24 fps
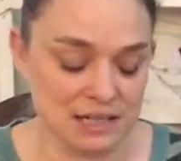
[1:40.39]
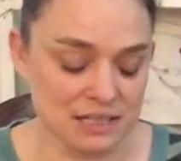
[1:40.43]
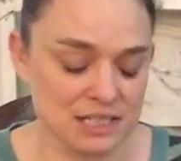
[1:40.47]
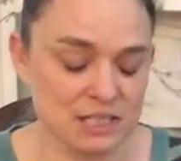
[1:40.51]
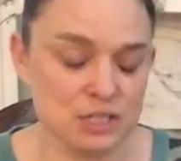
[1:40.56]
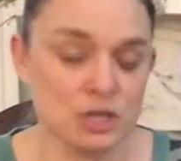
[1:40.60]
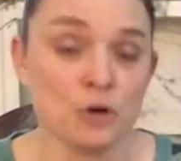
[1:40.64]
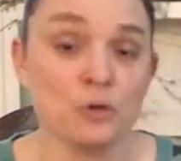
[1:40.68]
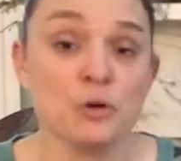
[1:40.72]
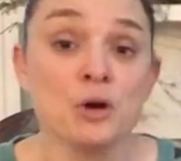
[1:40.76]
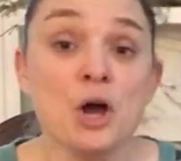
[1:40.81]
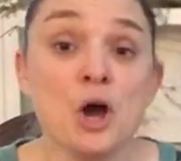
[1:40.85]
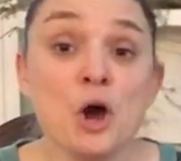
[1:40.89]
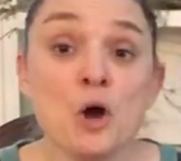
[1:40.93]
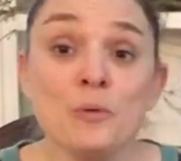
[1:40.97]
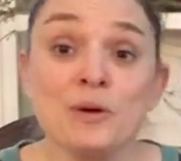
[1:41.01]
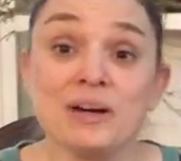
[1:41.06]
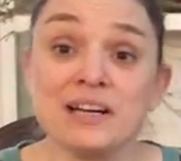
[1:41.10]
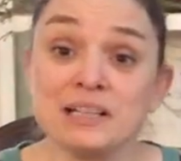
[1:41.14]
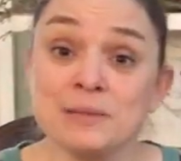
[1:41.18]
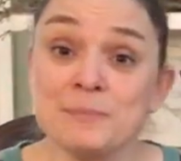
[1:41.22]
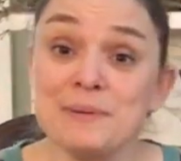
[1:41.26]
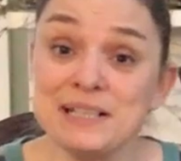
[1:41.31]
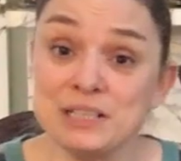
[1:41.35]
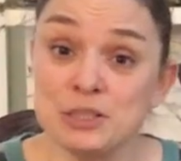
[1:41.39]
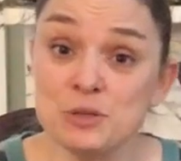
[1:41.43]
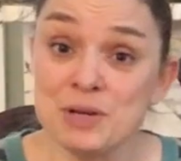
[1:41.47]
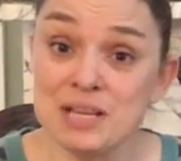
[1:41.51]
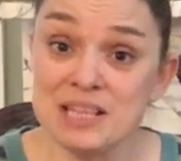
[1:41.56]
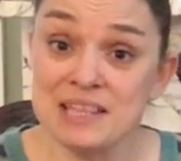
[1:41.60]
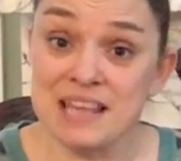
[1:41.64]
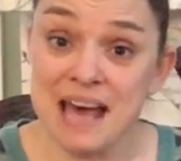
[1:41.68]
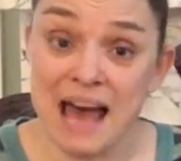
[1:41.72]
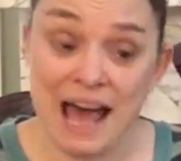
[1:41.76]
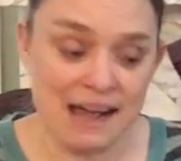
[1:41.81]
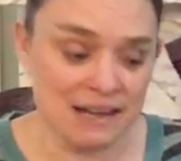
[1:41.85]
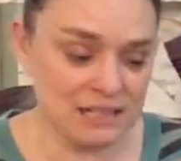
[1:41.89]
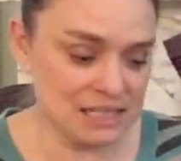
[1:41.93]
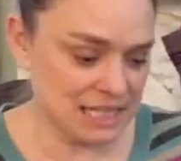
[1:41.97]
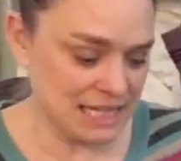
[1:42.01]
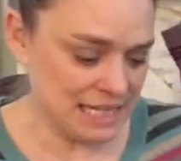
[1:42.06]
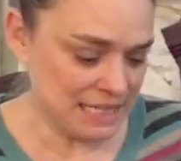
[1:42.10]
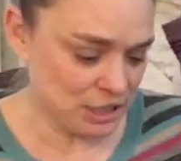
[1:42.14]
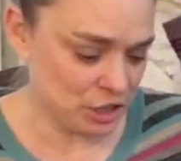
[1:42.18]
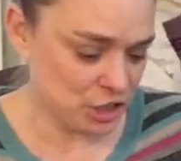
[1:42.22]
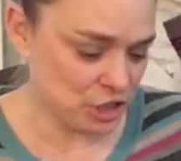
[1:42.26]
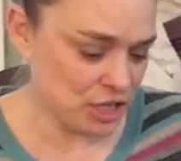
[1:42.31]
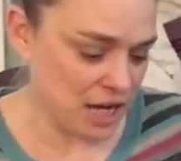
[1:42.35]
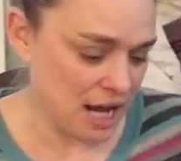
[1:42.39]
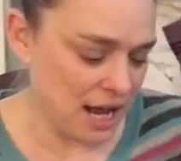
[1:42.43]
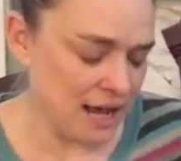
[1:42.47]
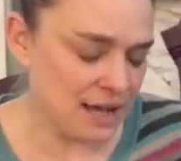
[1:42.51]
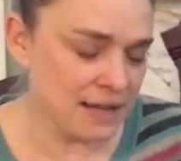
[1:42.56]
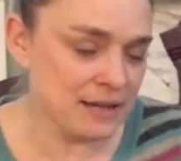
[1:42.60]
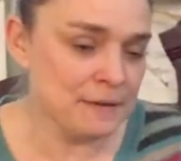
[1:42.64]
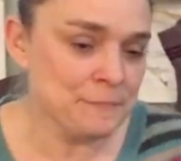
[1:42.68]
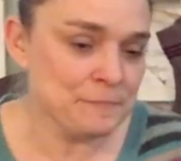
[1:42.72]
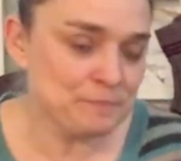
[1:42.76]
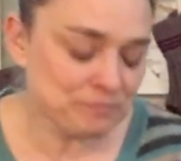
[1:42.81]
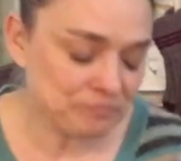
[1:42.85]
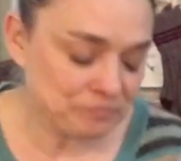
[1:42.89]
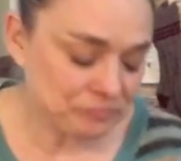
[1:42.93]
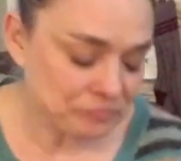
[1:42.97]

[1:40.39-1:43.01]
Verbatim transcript: So we're going to be doing that each day.